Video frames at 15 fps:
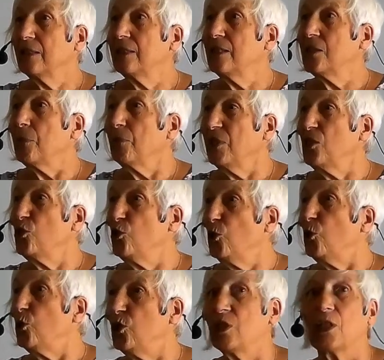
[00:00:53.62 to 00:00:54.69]
Somebody's
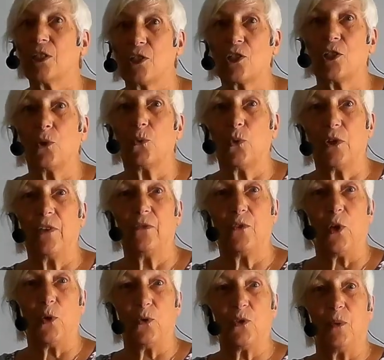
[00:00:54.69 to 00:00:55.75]
daughters were
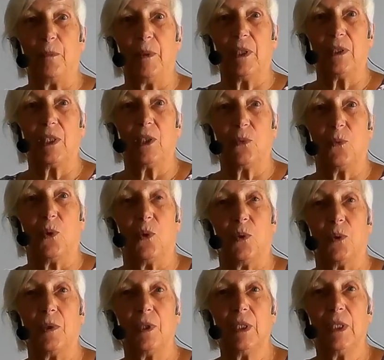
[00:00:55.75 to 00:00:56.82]
involved in building the
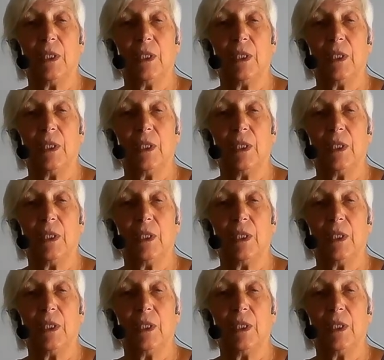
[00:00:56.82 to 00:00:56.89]
wall.